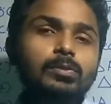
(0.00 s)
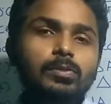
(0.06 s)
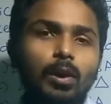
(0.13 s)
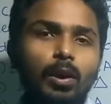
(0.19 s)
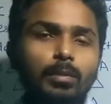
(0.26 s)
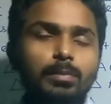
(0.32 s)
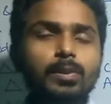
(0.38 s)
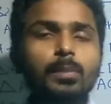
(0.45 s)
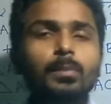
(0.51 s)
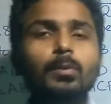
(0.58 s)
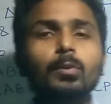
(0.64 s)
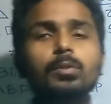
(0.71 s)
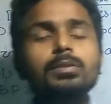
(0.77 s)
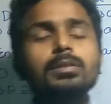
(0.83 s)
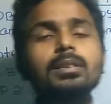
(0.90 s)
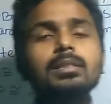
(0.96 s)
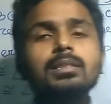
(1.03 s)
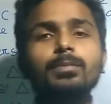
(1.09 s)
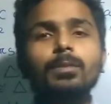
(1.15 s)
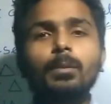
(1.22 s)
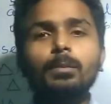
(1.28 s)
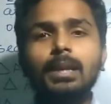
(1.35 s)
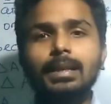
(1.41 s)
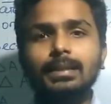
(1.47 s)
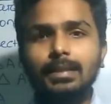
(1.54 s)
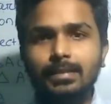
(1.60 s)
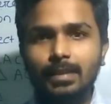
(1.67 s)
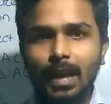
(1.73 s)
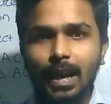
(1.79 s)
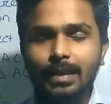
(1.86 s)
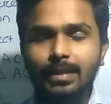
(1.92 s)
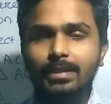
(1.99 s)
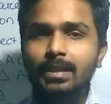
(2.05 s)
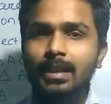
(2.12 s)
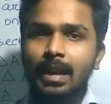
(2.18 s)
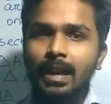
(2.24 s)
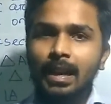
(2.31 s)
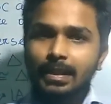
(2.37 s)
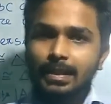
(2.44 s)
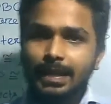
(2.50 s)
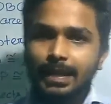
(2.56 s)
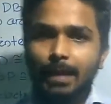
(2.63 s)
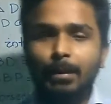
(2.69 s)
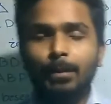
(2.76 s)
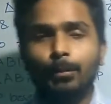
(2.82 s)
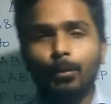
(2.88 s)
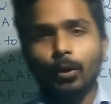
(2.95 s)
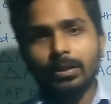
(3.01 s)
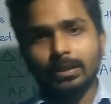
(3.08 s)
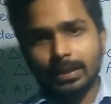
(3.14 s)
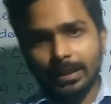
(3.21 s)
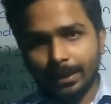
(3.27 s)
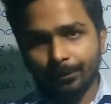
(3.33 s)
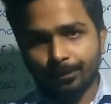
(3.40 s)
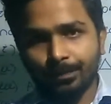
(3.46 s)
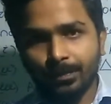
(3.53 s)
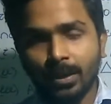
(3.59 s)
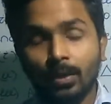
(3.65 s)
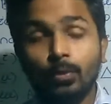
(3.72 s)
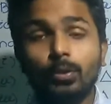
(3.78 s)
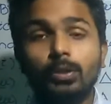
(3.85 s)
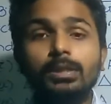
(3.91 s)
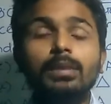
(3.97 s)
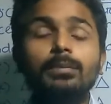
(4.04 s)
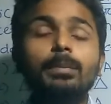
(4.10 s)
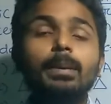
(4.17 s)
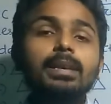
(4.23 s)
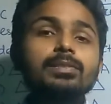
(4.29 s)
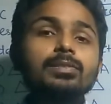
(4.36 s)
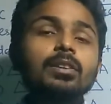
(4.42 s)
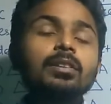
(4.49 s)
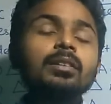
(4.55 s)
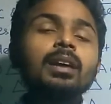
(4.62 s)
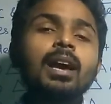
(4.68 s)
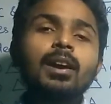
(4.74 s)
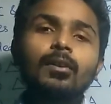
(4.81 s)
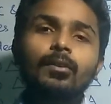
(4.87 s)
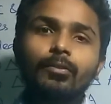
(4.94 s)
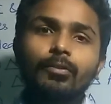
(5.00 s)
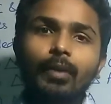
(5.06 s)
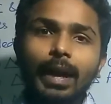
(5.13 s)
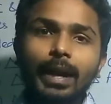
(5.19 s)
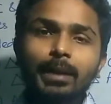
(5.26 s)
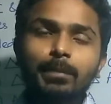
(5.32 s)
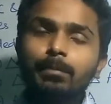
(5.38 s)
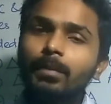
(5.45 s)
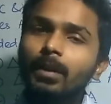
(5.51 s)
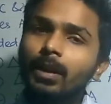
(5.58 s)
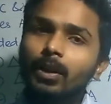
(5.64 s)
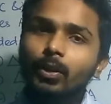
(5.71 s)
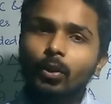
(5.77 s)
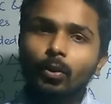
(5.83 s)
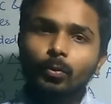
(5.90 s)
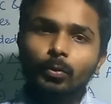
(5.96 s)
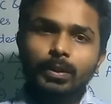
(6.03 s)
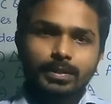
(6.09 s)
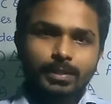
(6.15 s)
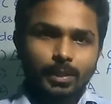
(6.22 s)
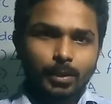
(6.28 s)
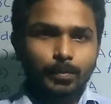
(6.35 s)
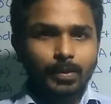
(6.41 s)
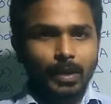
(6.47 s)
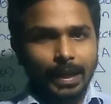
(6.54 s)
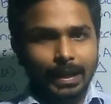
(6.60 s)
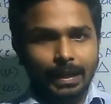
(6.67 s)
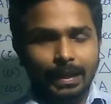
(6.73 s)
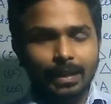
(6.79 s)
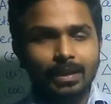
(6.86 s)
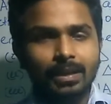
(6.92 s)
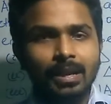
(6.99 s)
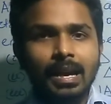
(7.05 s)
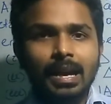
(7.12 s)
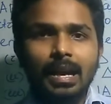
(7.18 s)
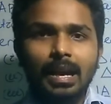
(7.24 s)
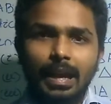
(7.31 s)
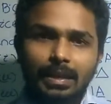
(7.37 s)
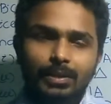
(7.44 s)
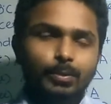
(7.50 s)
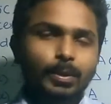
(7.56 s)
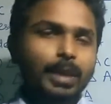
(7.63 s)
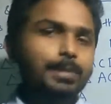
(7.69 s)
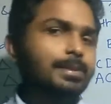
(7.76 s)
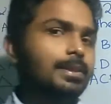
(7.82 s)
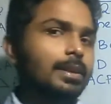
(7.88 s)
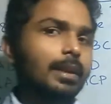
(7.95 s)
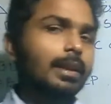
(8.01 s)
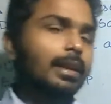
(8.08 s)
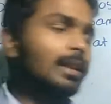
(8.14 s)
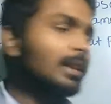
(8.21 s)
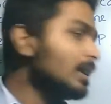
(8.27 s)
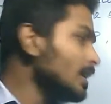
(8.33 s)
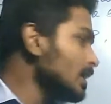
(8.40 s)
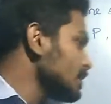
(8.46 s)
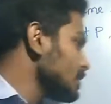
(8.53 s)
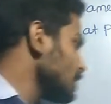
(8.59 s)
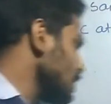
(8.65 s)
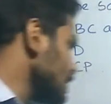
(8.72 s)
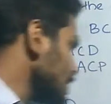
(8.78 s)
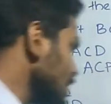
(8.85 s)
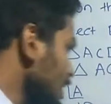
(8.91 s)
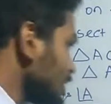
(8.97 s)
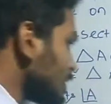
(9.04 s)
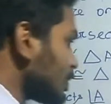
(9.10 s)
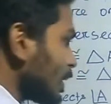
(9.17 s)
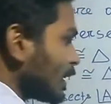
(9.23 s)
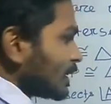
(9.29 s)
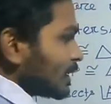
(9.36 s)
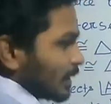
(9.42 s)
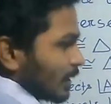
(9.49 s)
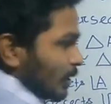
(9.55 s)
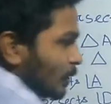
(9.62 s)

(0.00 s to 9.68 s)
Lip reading: to solve some questions from the exercise 7.3, which are based on 5 congruency of triangle as we have studied, such as what are the